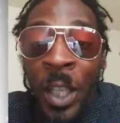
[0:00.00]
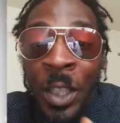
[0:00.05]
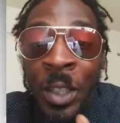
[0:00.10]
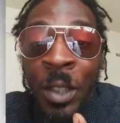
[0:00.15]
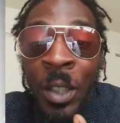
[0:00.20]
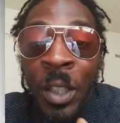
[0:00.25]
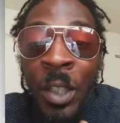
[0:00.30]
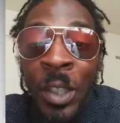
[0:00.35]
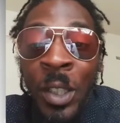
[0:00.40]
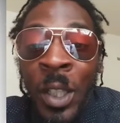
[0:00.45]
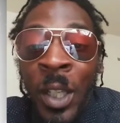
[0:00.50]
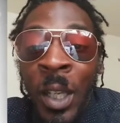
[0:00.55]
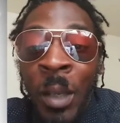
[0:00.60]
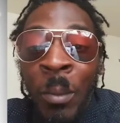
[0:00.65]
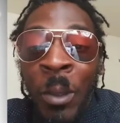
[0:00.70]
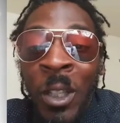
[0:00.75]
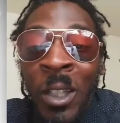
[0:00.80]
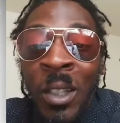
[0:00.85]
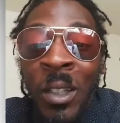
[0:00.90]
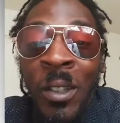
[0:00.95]
as a
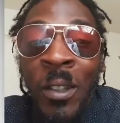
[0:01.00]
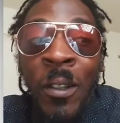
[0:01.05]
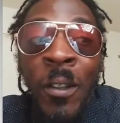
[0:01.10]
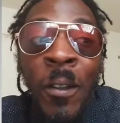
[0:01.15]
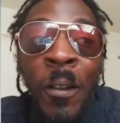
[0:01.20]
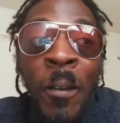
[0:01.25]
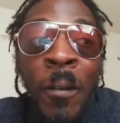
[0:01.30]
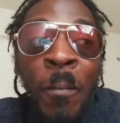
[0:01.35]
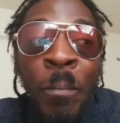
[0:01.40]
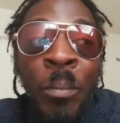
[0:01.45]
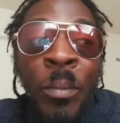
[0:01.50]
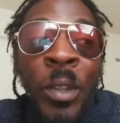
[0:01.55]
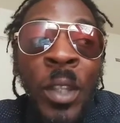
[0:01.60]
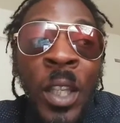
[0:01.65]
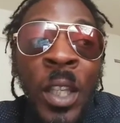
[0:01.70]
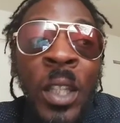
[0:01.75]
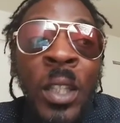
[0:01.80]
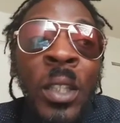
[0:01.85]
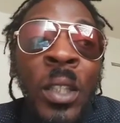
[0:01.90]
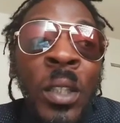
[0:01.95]
diamond.
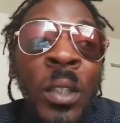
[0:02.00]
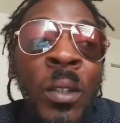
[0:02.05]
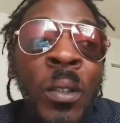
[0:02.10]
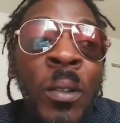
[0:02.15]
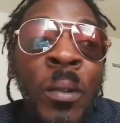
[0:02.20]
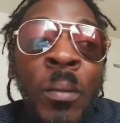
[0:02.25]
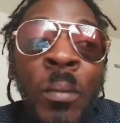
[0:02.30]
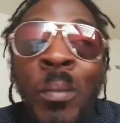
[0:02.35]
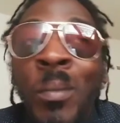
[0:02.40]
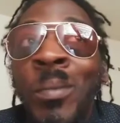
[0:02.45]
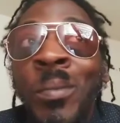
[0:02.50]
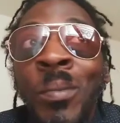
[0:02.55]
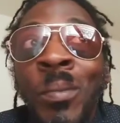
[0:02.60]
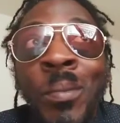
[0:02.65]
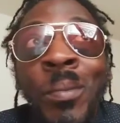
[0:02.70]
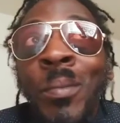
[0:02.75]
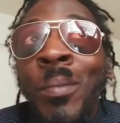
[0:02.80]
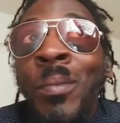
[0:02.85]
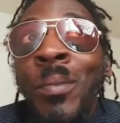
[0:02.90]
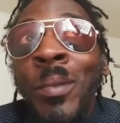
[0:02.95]
Then
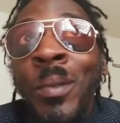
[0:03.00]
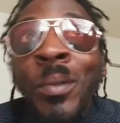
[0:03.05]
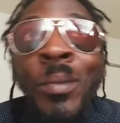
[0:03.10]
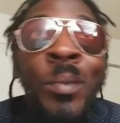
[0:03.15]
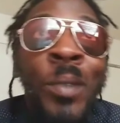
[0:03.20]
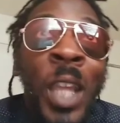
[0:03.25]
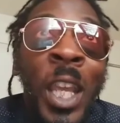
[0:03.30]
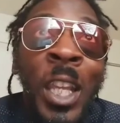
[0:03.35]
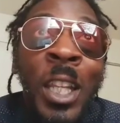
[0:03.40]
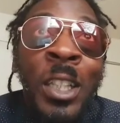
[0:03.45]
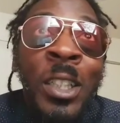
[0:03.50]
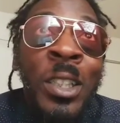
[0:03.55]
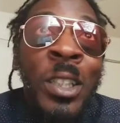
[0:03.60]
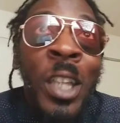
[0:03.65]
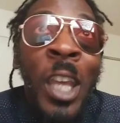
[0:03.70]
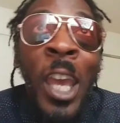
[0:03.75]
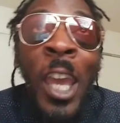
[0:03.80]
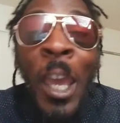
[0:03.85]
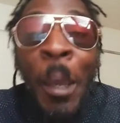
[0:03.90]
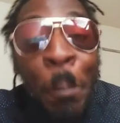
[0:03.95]
things
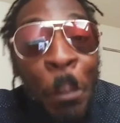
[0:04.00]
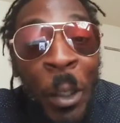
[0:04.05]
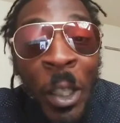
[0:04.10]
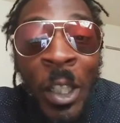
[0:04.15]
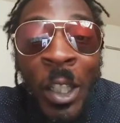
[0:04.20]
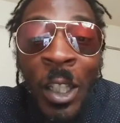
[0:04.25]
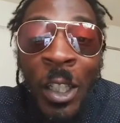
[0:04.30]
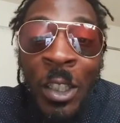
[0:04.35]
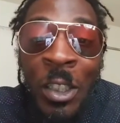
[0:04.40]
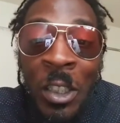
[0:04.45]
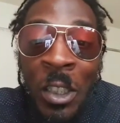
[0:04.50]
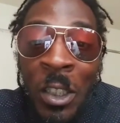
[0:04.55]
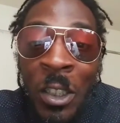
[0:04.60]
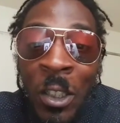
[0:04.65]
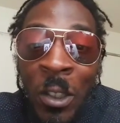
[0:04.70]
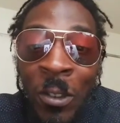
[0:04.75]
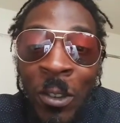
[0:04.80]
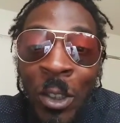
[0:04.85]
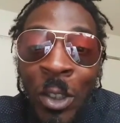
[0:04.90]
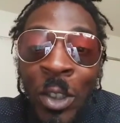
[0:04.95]
happen and she
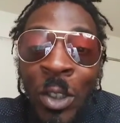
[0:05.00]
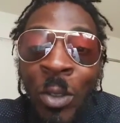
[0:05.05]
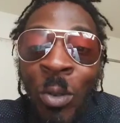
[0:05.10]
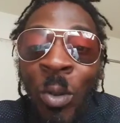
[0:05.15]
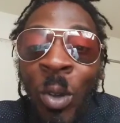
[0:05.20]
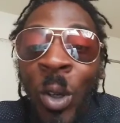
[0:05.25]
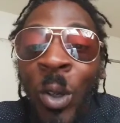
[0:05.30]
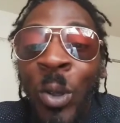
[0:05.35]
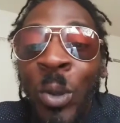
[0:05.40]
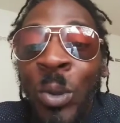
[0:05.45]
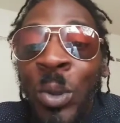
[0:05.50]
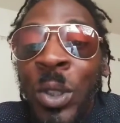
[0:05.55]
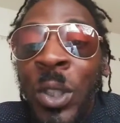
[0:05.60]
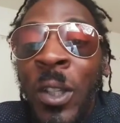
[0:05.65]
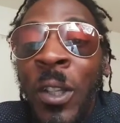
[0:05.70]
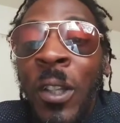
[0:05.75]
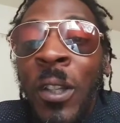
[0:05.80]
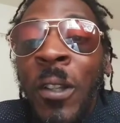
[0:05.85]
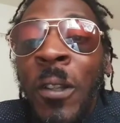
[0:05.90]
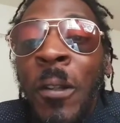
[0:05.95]
turned to Rose.
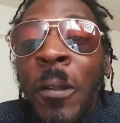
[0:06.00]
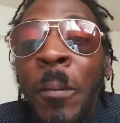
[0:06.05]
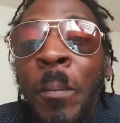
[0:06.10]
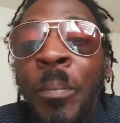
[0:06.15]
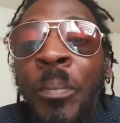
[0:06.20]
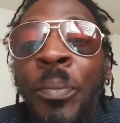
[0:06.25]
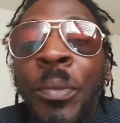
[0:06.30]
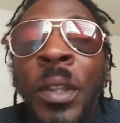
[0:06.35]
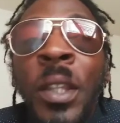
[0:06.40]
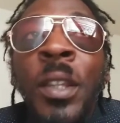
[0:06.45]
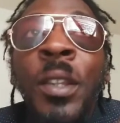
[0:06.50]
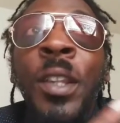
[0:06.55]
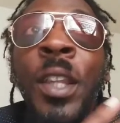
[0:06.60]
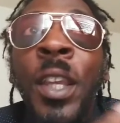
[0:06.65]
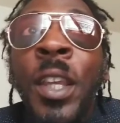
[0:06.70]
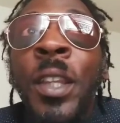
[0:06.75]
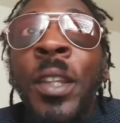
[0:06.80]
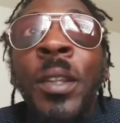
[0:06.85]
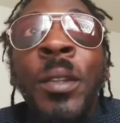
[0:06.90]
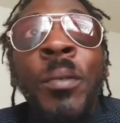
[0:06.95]

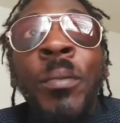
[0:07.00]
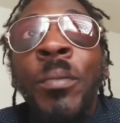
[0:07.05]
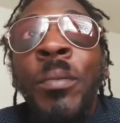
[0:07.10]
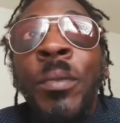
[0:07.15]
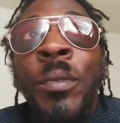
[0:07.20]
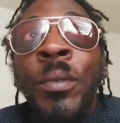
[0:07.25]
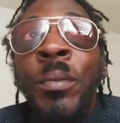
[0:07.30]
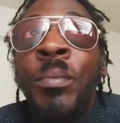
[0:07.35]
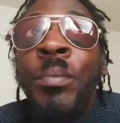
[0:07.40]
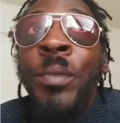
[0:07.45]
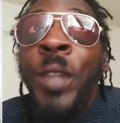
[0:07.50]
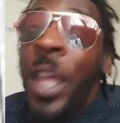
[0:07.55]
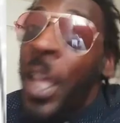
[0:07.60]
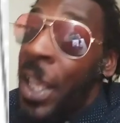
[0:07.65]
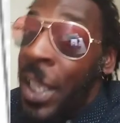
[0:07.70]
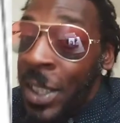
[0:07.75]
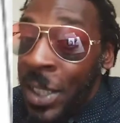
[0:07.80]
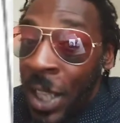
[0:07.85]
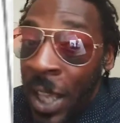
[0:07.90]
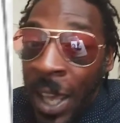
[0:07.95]
Then
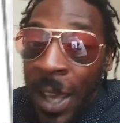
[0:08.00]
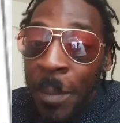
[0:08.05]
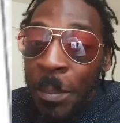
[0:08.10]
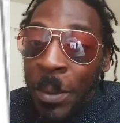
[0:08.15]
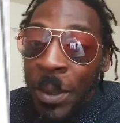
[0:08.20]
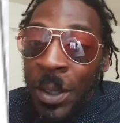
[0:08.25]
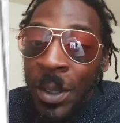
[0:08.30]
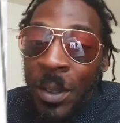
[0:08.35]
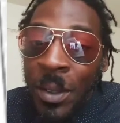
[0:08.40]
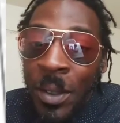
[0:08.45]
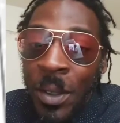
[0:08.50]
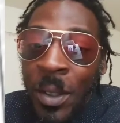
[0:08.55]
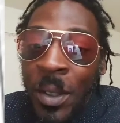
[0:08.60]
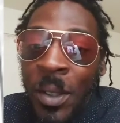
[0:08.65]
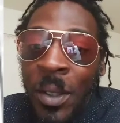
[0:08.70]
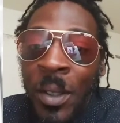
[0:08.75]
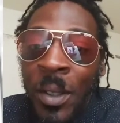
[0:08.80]
things happen